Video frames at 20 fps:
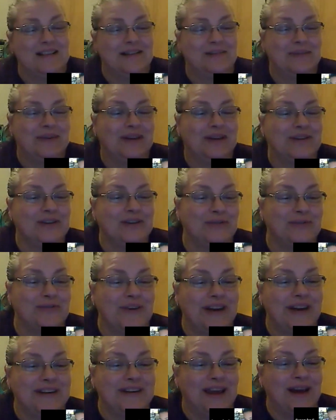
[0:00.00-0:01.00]
Well, you'll
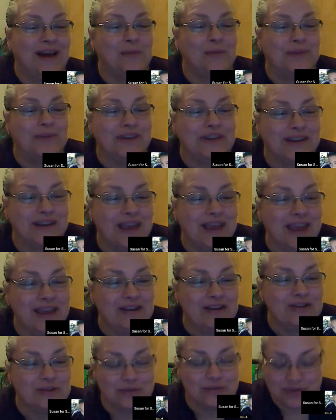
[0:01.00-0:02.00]
find out when the
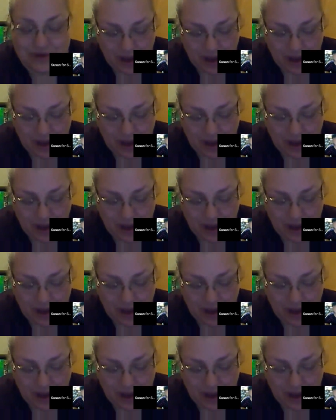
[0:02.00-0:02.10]
angel